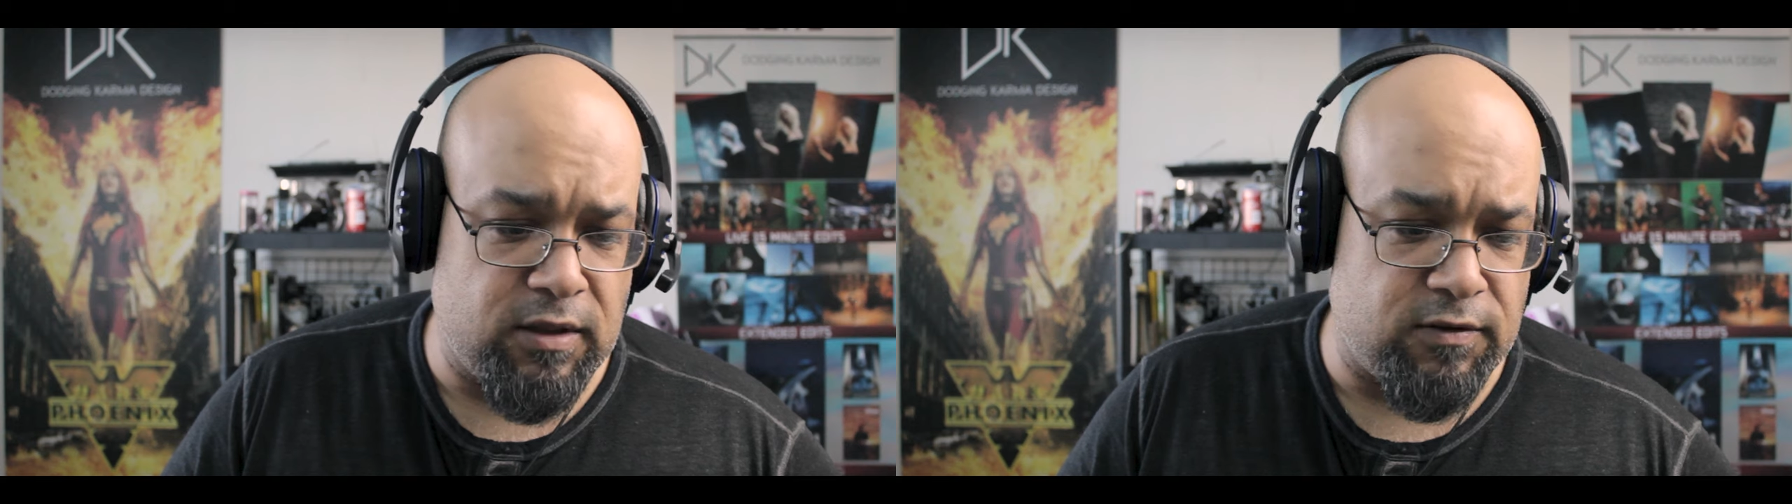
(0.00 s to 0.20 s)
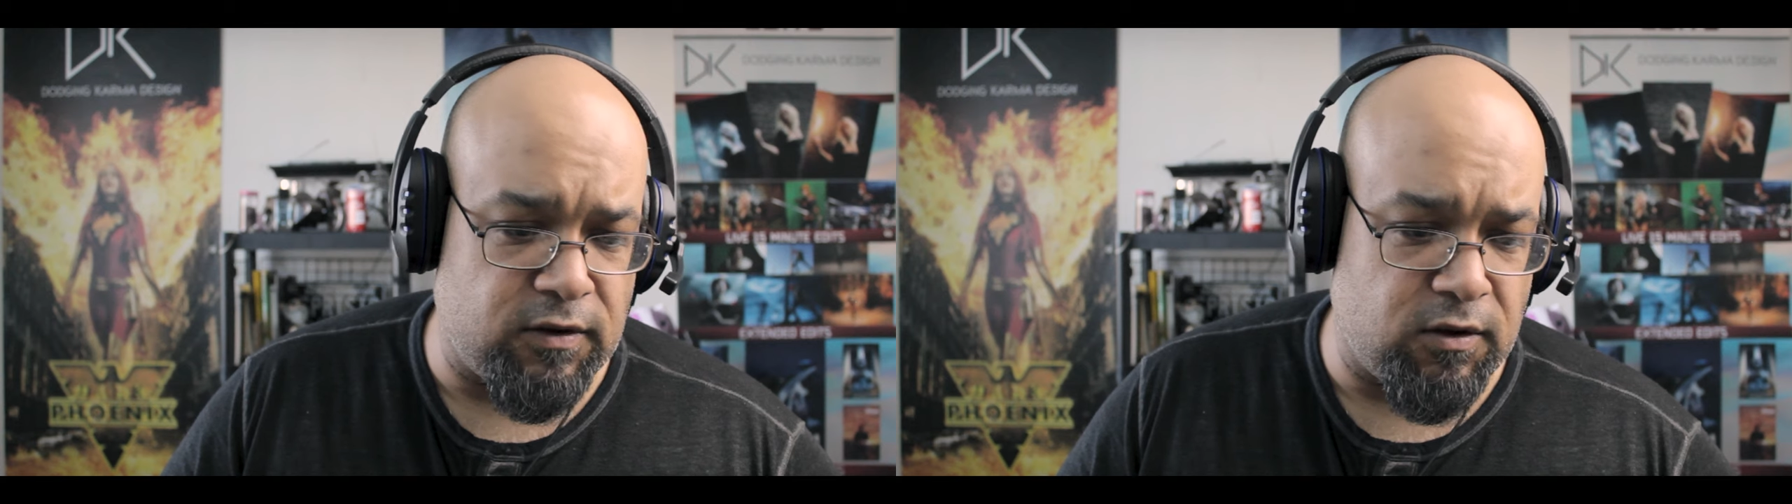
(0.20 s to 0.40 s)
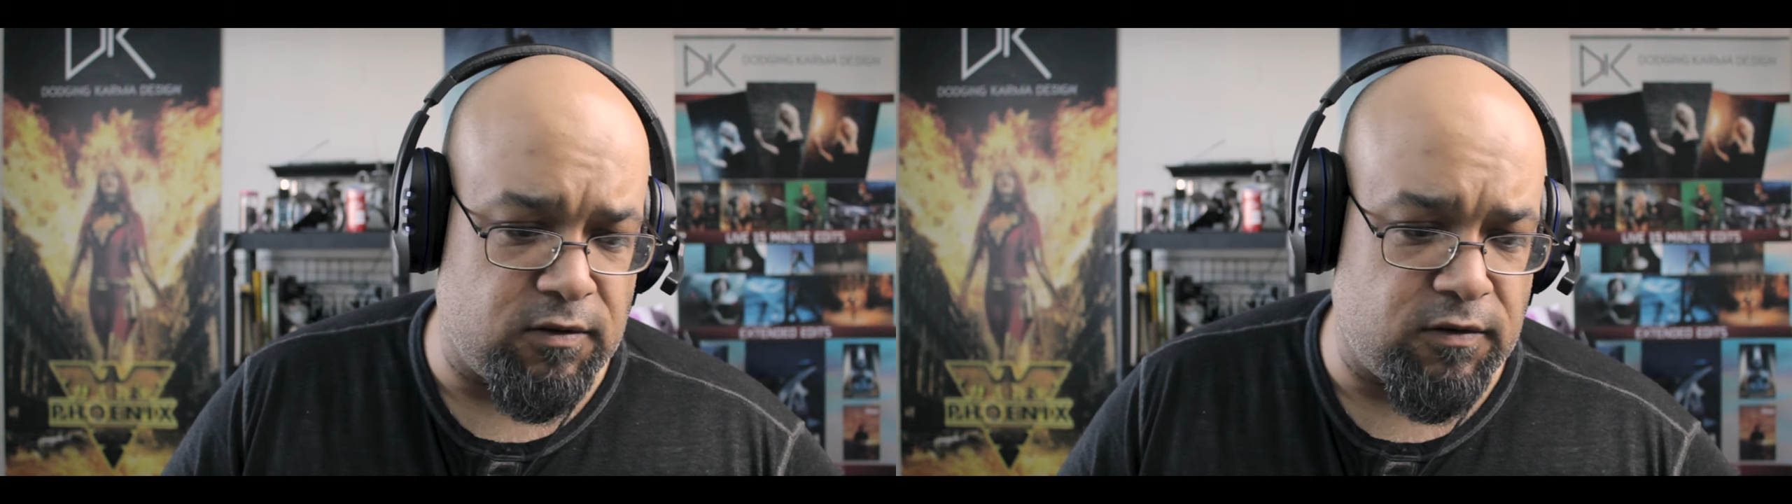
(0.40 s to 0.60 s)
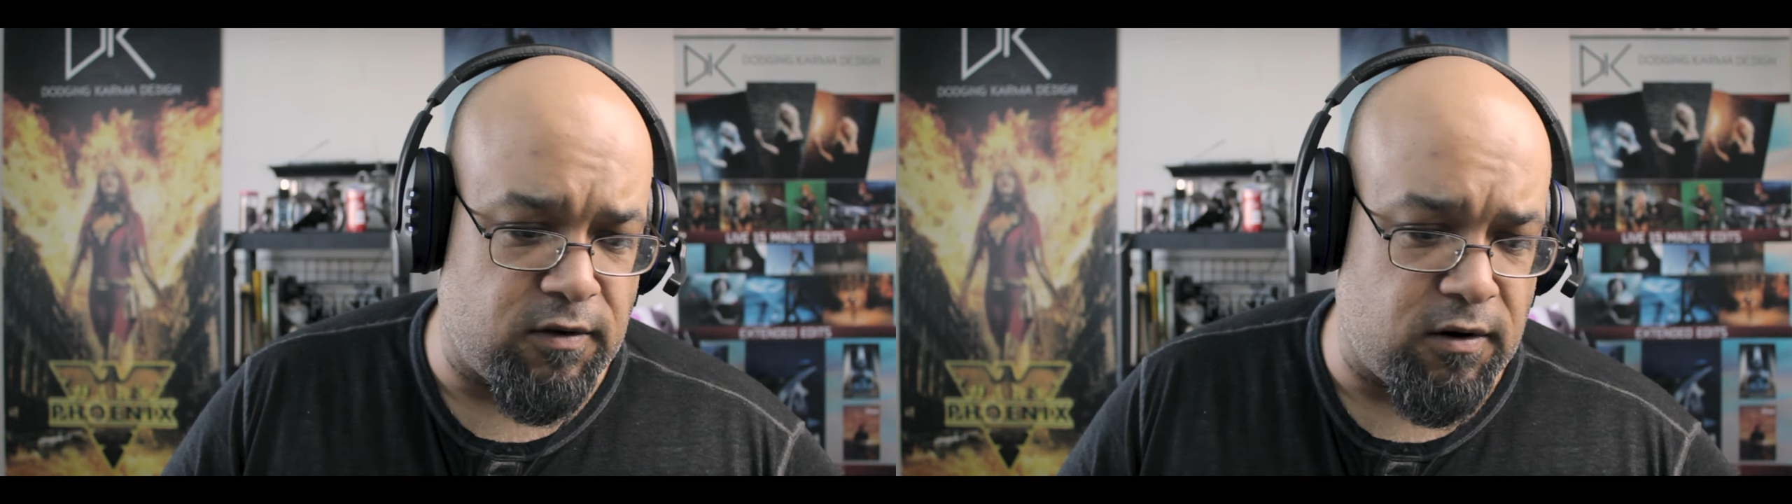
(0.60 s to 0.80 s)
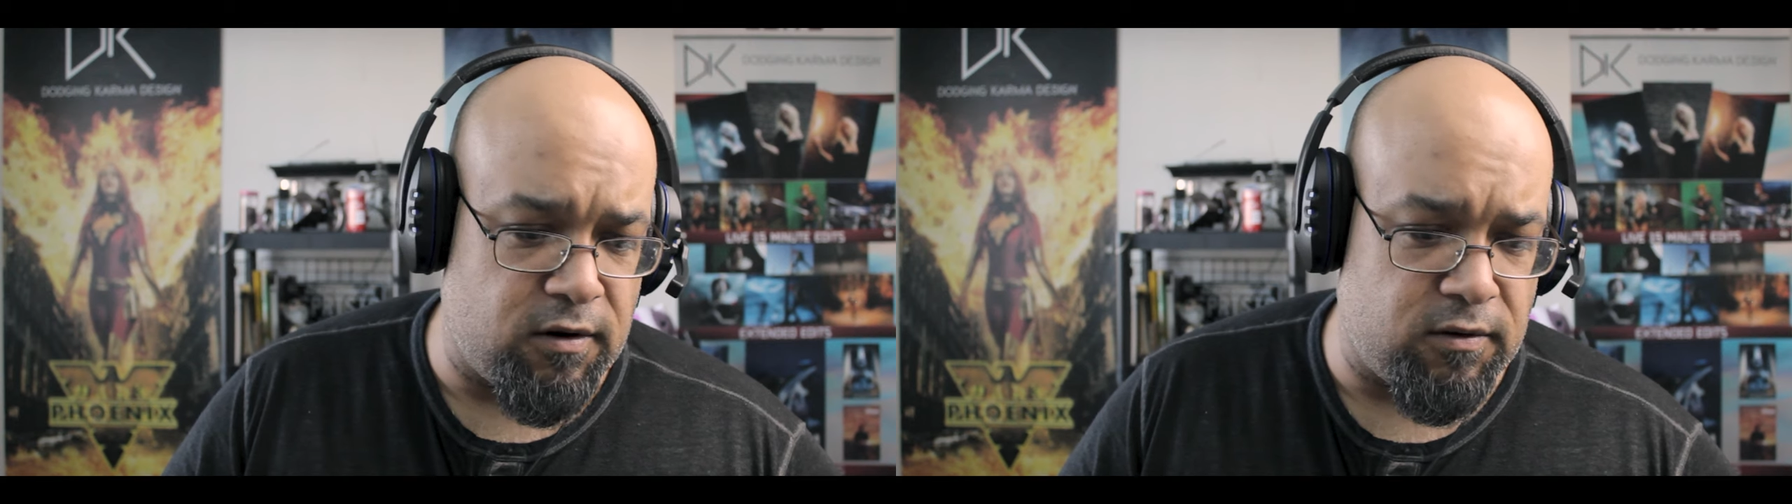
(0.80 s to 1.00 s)
that's a good
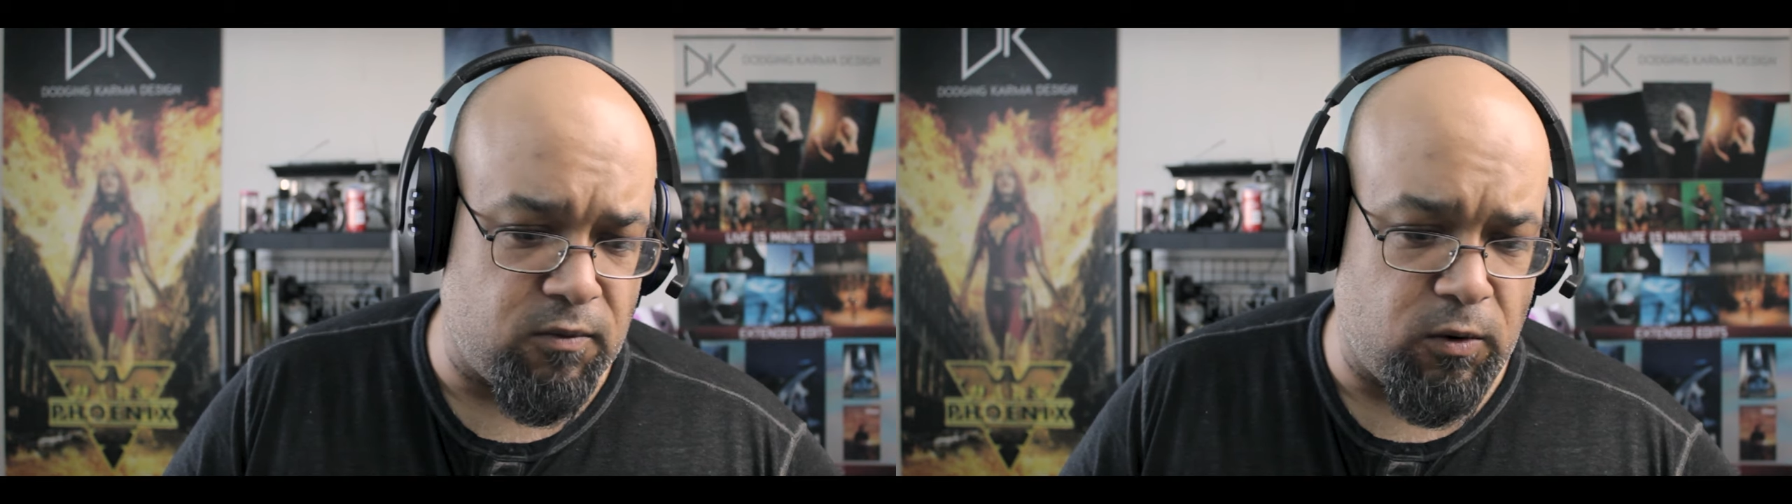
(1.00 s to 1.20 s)
start.